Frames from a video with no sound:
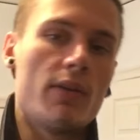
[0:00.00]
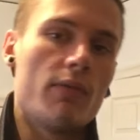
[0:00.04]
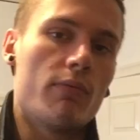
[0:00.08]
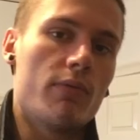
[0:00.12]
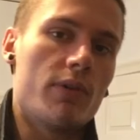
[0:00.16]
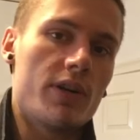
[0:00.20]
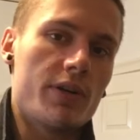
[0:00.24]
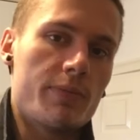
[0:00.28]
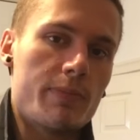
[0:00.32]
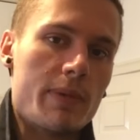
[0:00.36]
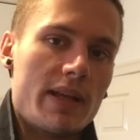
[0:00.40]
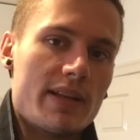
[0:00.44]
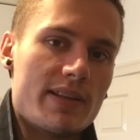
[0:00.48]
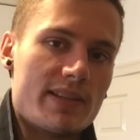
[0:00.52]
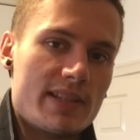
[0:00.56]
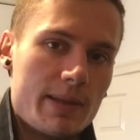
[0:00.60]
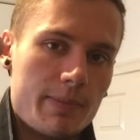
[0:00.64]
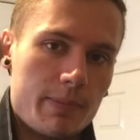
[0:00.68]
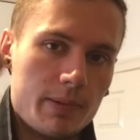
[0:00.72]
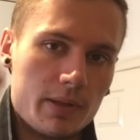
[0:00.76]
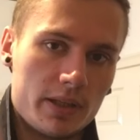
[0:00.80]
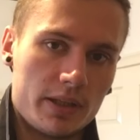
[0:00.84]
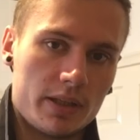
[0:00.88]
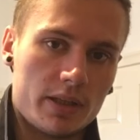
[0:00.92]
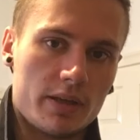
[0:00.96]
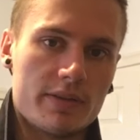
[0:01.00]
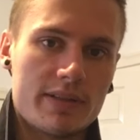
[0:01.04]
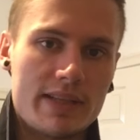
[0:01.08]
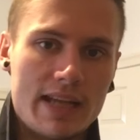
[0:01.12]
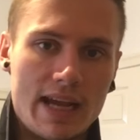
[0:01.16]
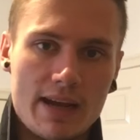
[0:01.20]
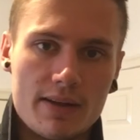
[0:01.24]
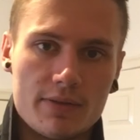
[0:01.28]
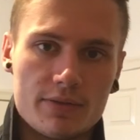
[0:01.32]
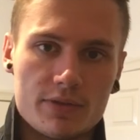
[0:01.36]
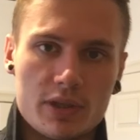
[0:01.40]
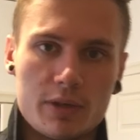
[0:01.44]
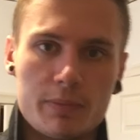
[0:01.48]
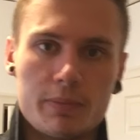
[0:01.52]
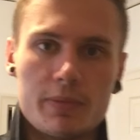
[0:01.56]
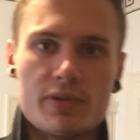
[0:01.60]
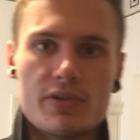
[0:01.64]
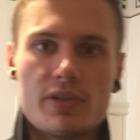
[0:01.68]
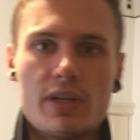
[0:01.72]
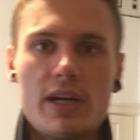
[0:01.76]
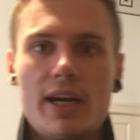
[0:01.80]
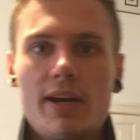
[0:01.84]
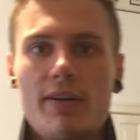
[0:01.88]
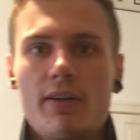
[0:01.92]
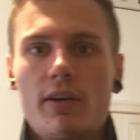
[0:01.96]
whereas men typically go down
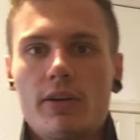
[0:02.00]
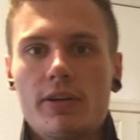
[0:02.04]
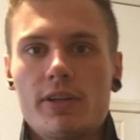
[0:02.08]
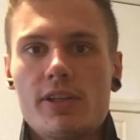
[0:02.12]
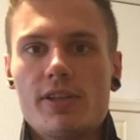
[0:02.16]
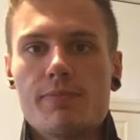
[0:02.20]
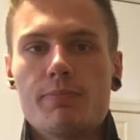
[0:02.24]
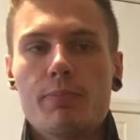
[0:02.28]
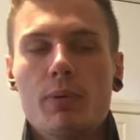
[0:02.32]
dominance hierarchies.